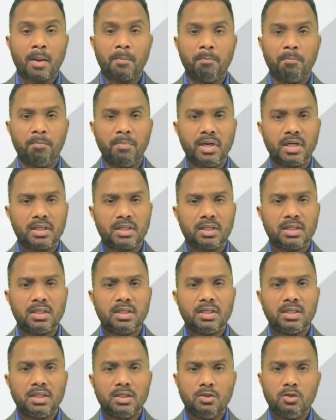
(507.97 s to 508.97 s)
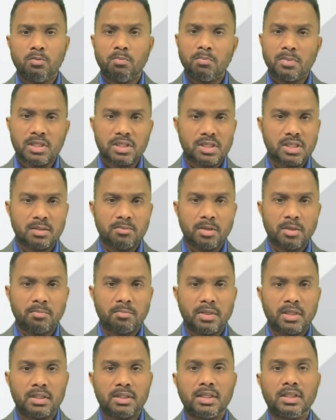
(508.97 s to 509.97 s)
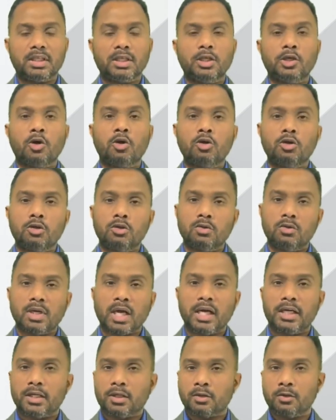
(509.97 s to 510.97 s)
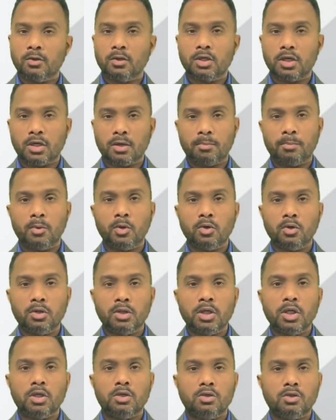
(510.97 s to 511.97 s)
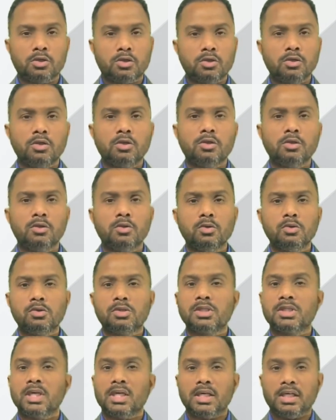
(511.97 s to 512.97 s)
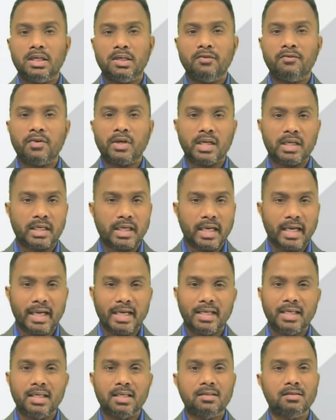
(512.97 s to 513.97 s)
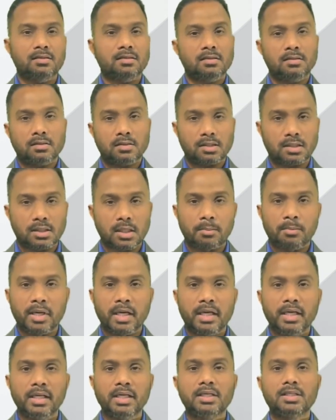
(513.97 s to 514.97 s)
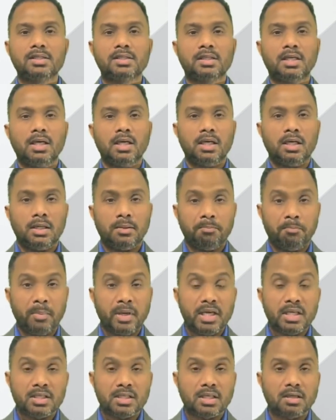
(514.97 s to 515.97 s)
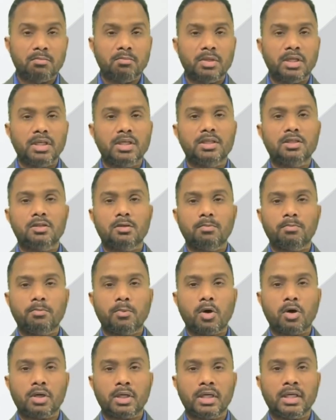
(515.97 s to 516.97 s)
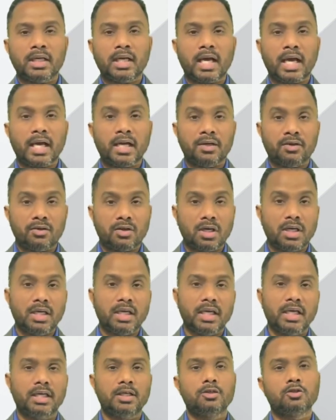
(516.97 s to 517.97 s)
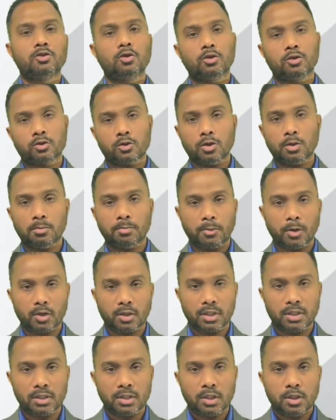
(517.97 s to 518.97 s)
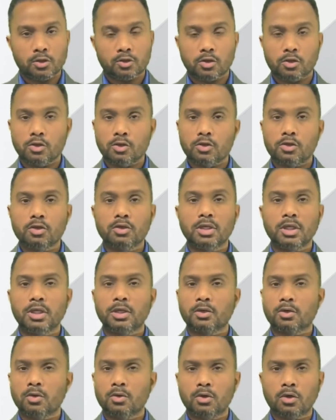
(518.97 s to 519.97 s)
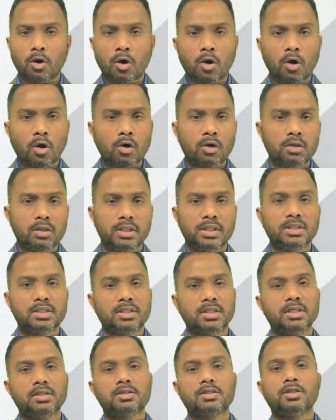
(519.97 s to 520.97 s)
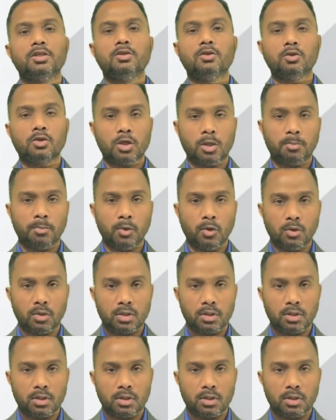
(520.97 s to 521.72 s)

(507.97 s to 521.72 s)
But you must remember that in order to write a good report, you should use different headings, subheadings, page numbering is important, and running head is also important. So you should include all these things in your report.